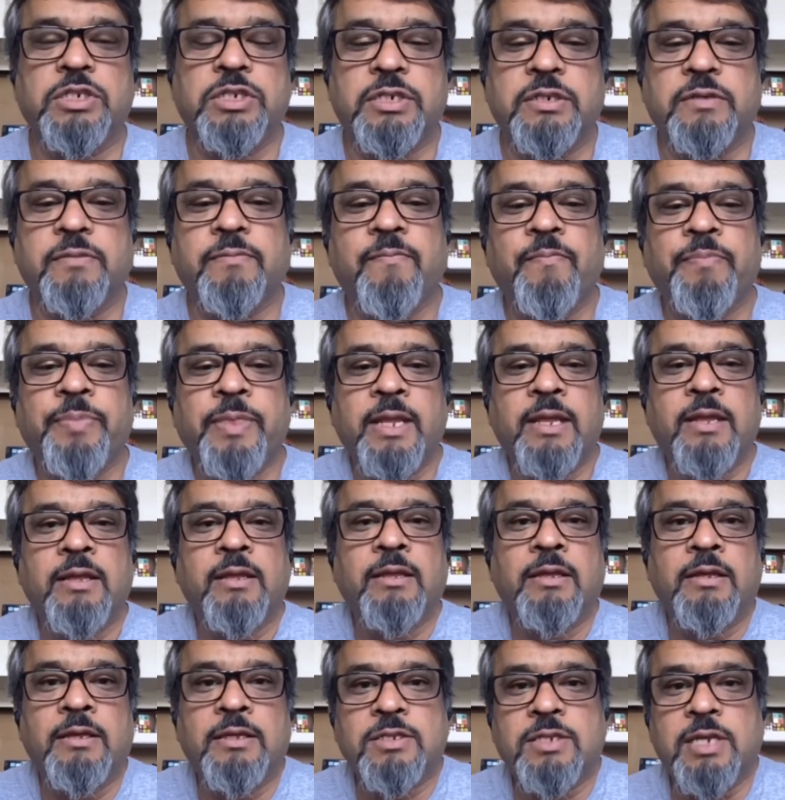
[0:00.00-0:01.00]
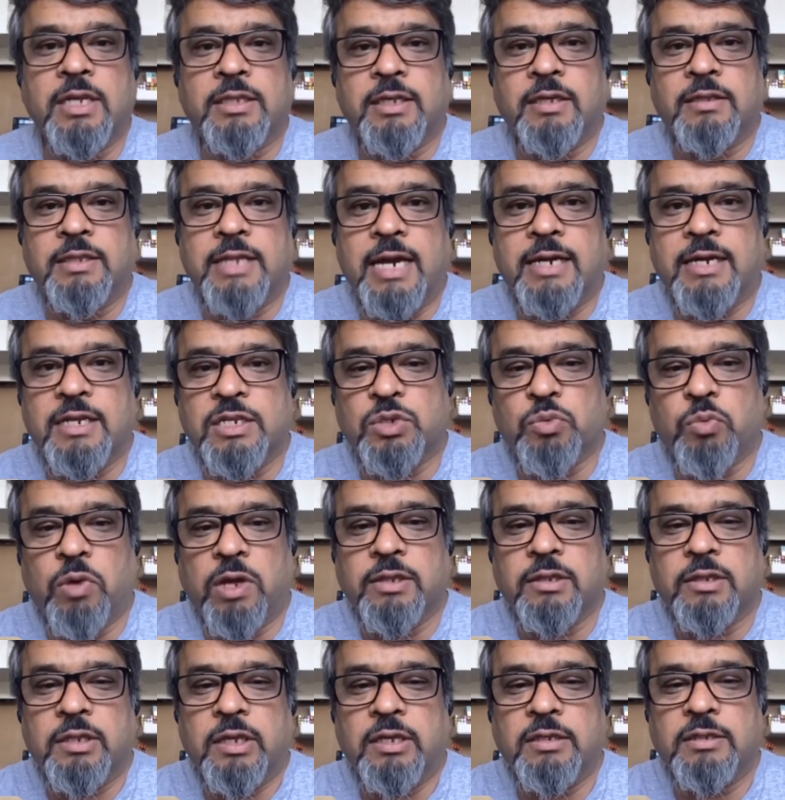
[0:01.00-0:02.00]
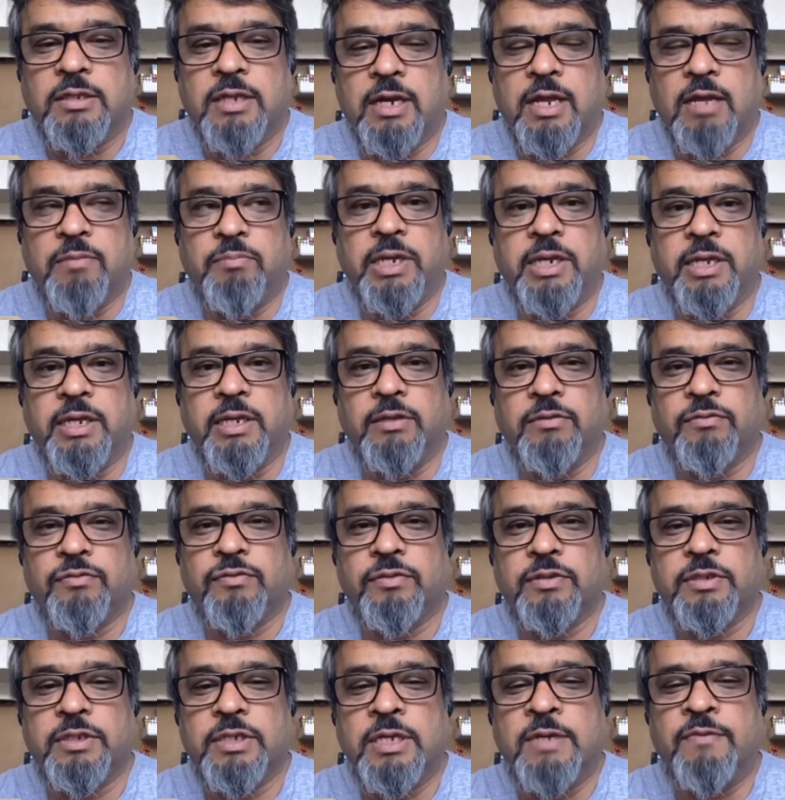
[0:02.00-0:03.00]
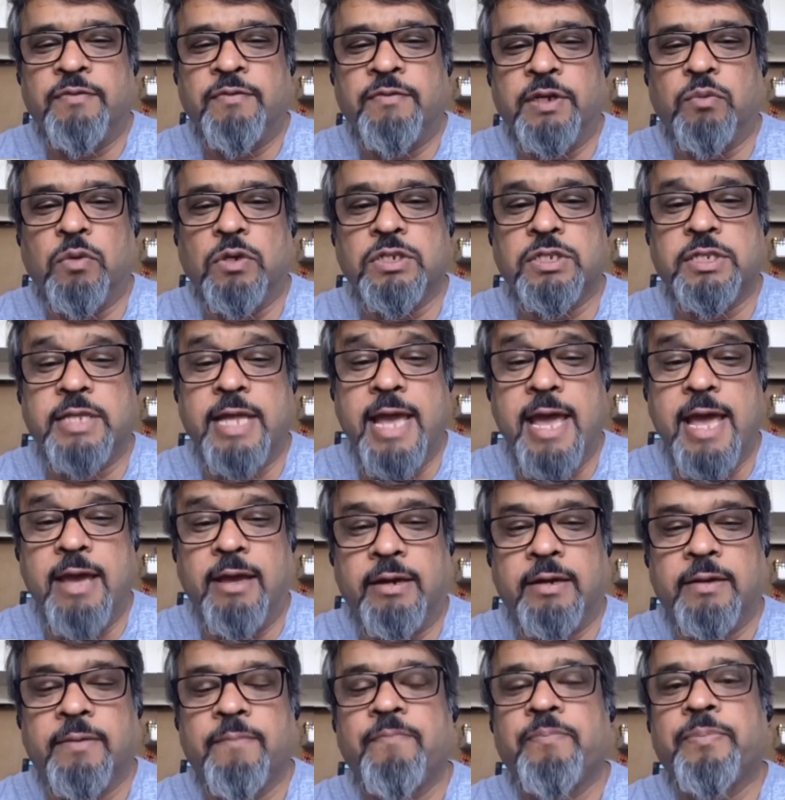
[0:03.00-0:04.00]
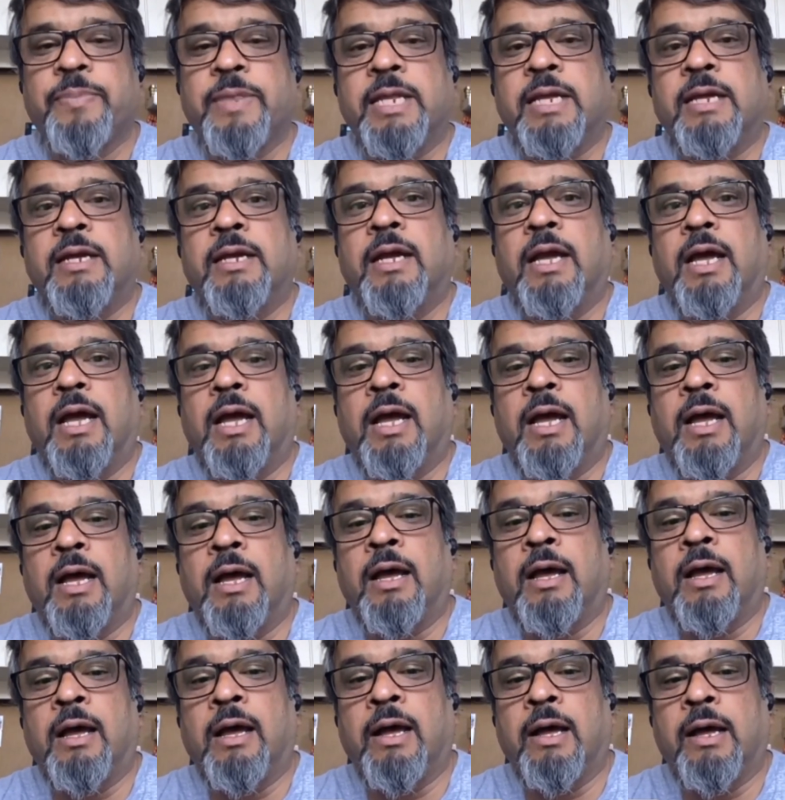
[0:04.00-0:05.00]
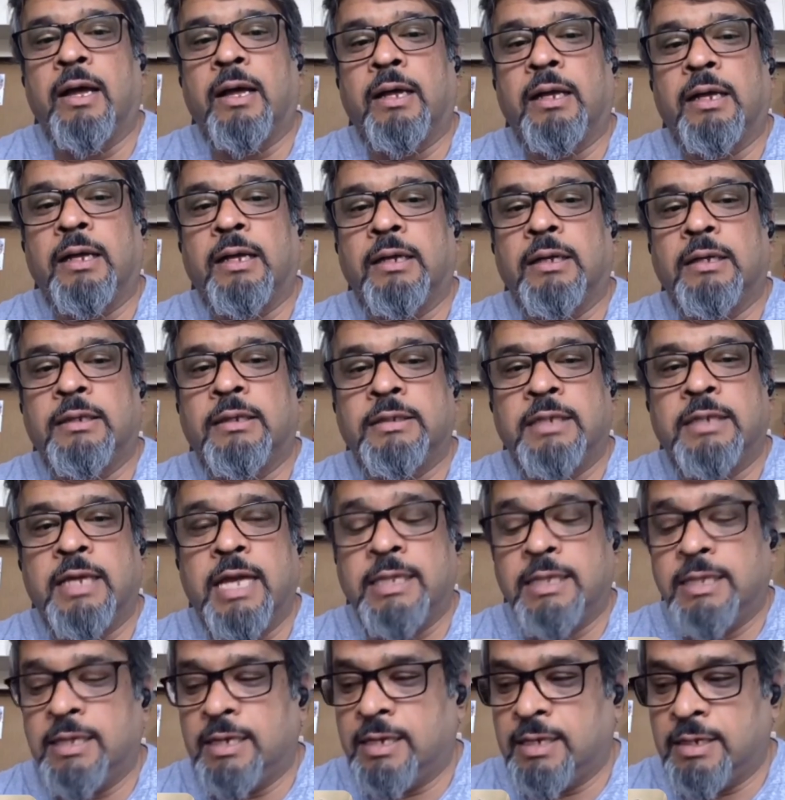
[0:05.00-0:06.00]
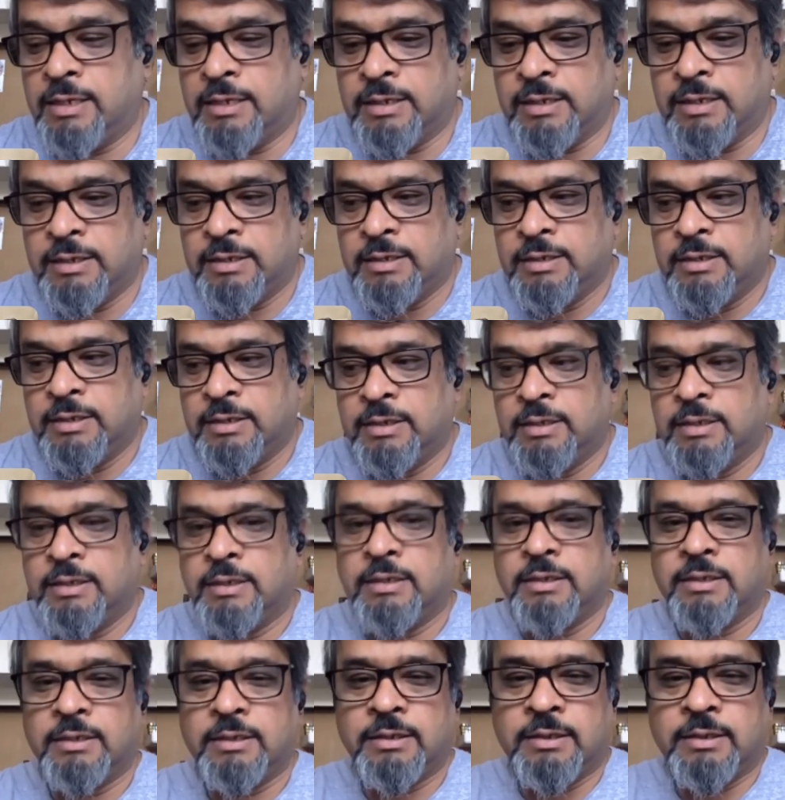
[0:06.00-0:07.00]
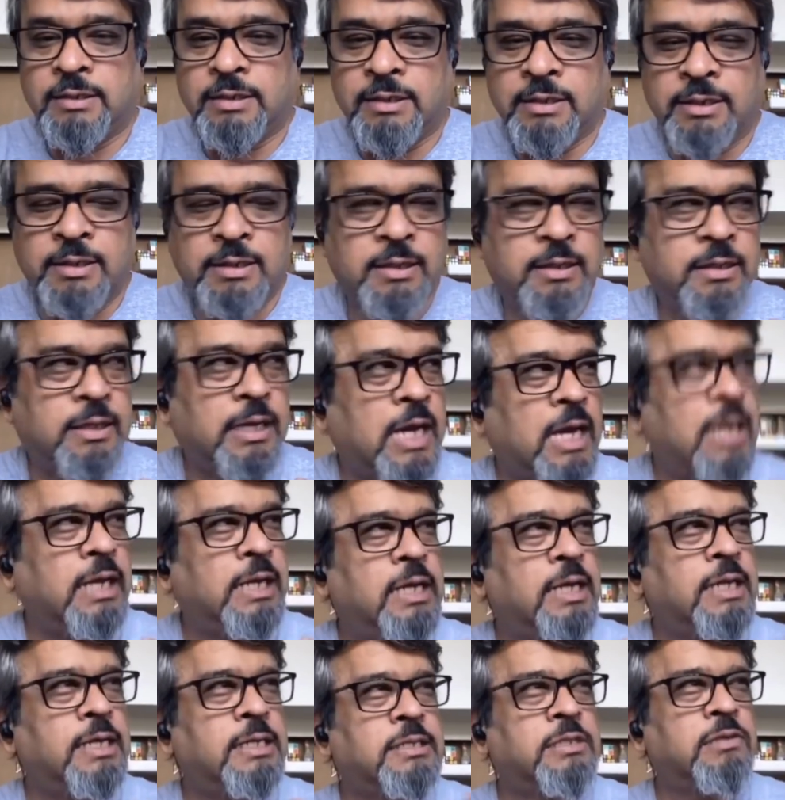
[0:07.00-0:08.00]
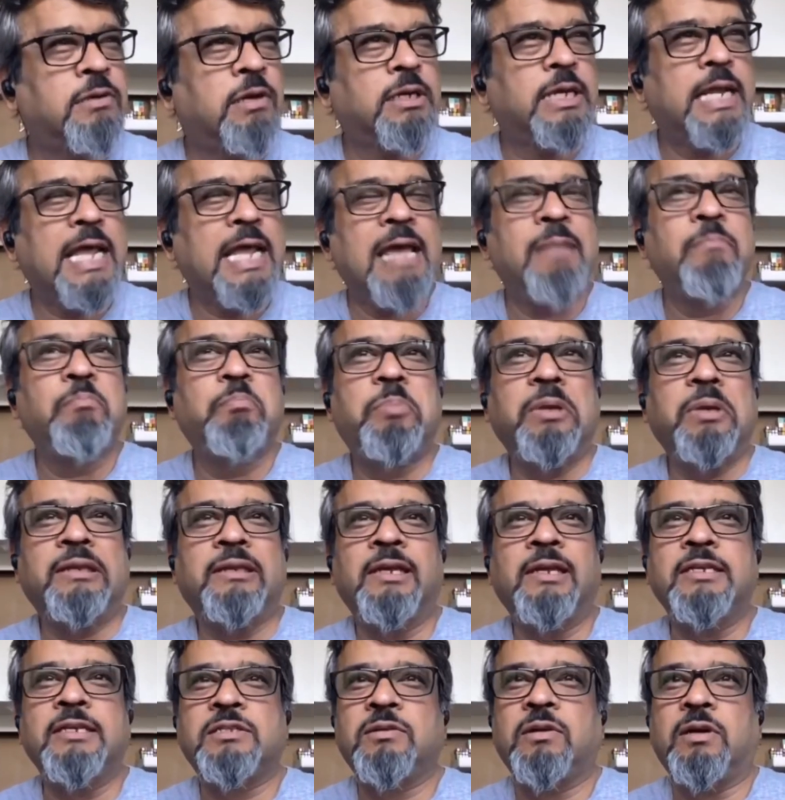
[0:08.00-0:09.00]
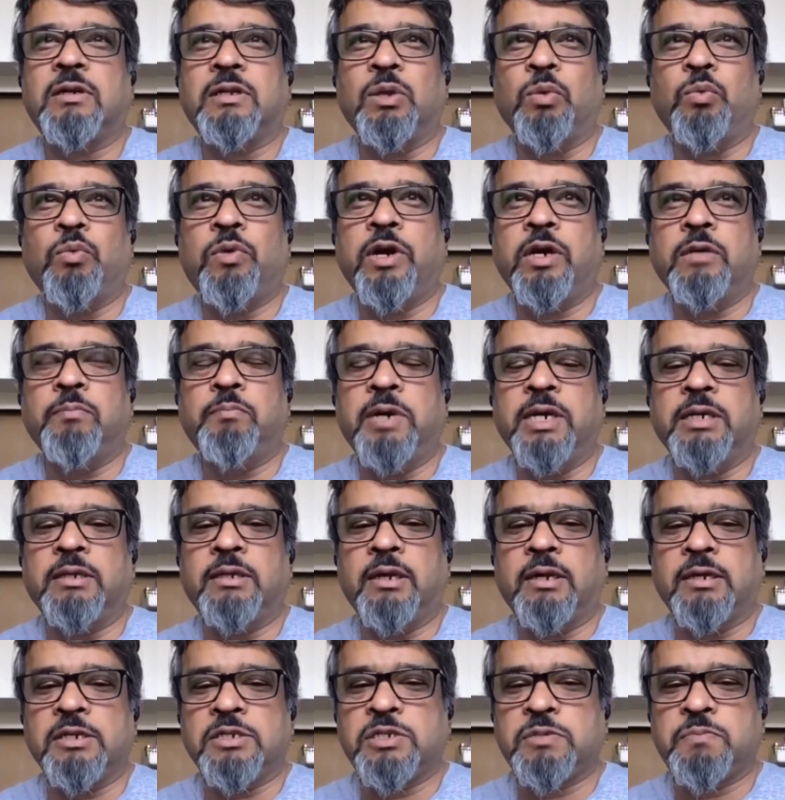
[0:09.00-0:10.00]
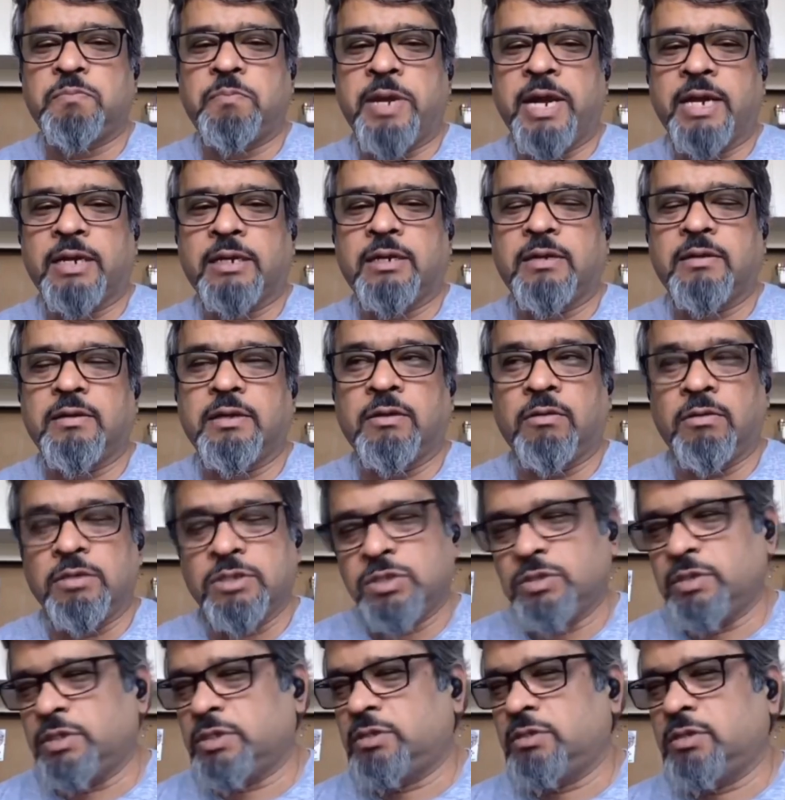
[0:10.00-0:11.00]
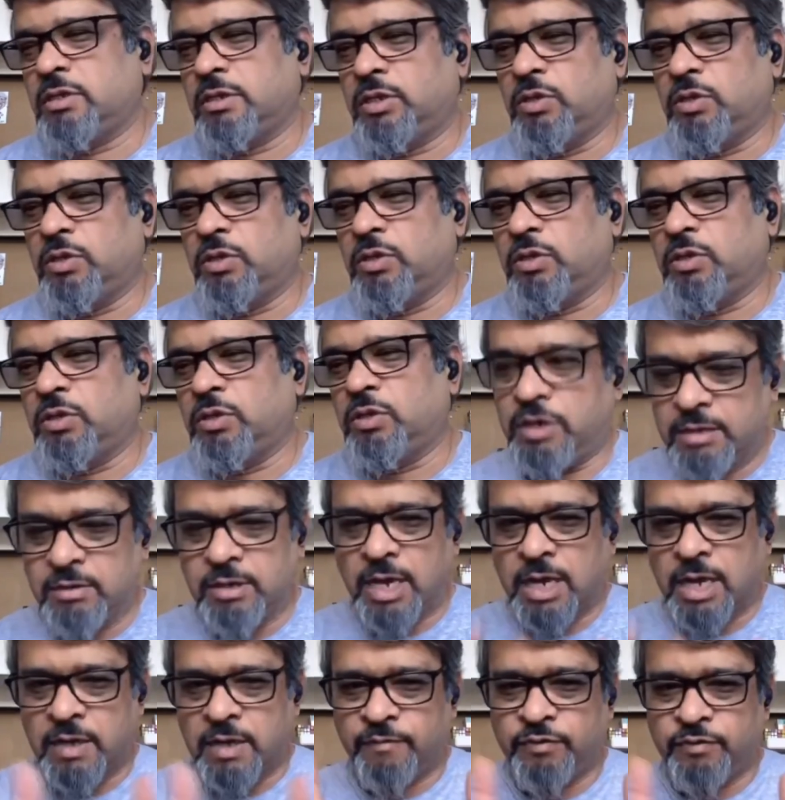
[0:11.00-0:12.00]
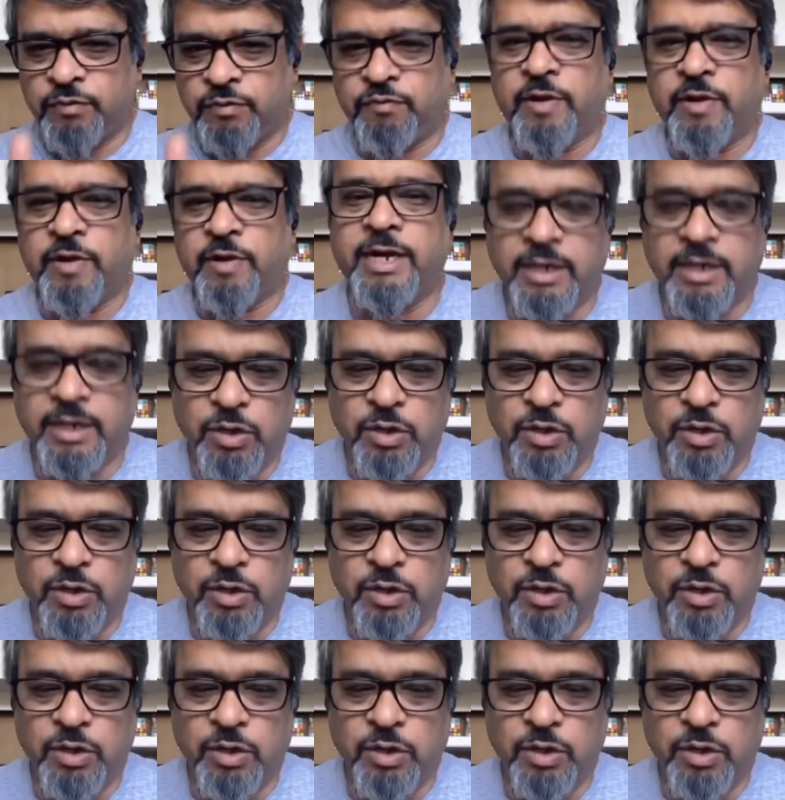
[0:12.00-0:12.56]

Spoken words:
thing that I believe if it was there, the it's not empathy is not the word, but the respect also is not the word. I have to find a new word for that probably. But